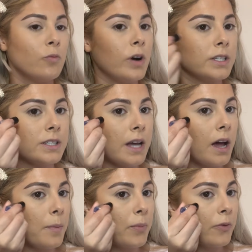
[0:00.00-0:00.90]

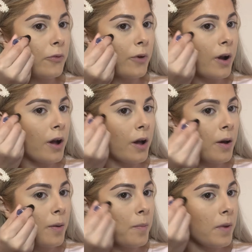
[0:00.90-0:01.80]
WhatsApp
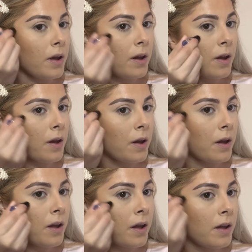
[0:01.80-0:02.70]
from
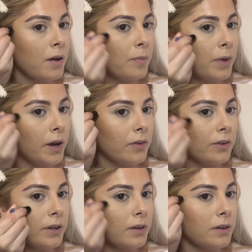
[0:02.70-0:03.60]

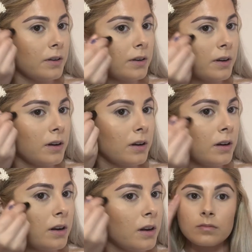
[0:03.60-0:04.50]
Benefit.
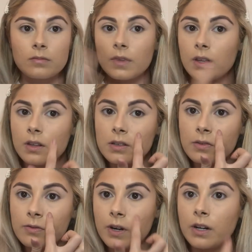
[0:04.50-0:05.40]
This
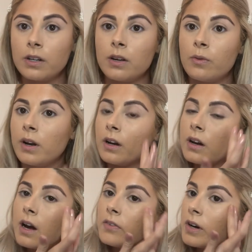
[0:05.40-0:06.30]
fucker didn't want
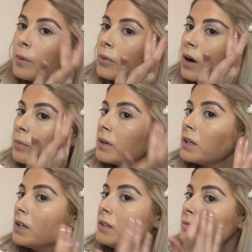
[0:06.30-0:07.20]
to cover up
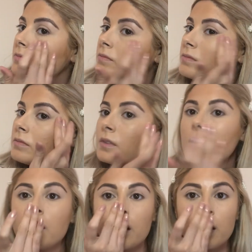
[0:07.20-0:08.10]
properly.
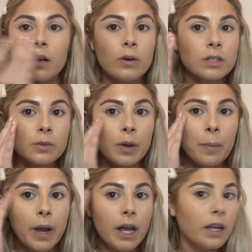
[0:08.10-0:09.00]
Wants to be a
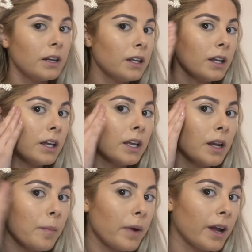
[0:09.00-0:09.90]
pain
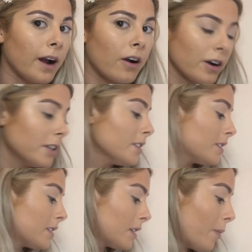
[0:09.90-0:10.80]
in my
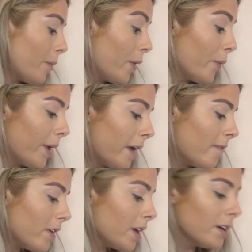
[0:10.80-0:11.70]
arse, but
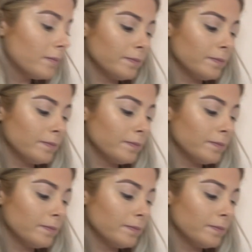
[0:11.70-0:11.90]
whatever.